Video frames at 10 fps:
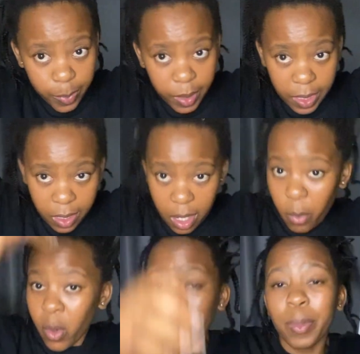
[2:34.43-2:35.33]
Yeah, and I
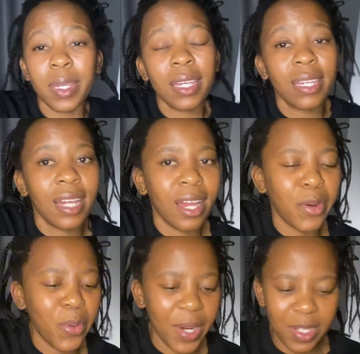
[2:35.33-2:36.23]
don't
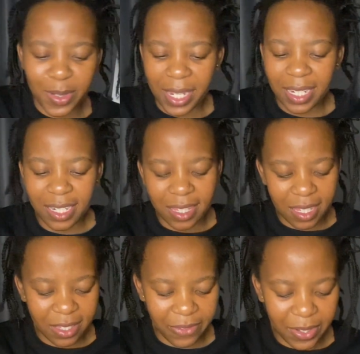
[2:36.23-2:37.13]
want to edit
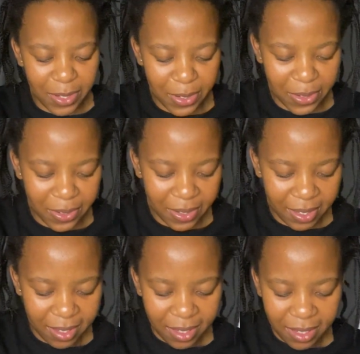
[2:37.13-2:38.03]
this video
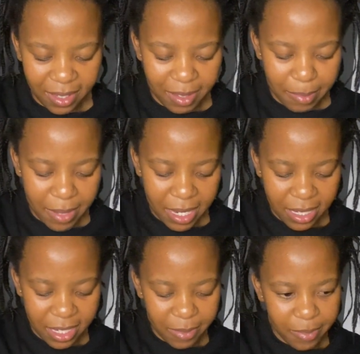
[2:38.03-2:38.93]
much.